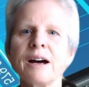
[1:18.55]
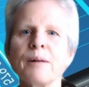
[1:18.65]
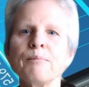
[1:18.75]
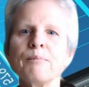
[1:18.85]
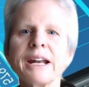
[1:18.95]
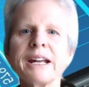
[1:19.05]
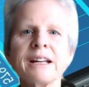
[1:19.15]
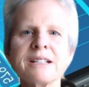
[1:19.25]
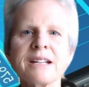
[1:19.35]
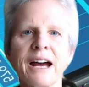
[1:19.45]
Money
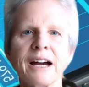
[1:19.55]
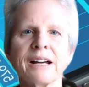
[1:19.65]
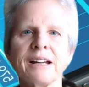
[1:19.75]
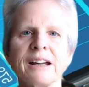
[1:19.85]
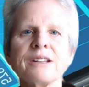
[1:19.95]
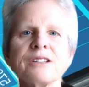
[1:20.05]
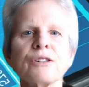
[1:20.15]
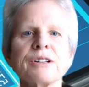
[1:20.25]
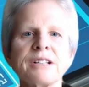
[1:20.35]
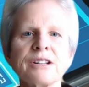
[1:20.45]
and Tech, Is Your
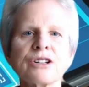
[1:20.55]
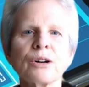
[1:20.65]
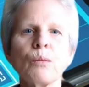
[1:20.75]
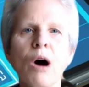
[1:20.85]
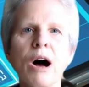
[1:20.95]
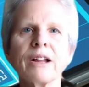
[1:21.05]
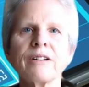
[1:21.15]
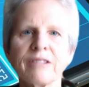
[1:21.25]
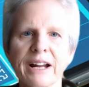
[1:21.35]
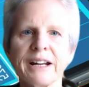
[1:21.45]
Digital Wallet
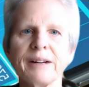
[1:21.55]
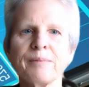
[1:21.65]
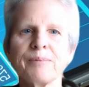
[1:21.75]
Ready?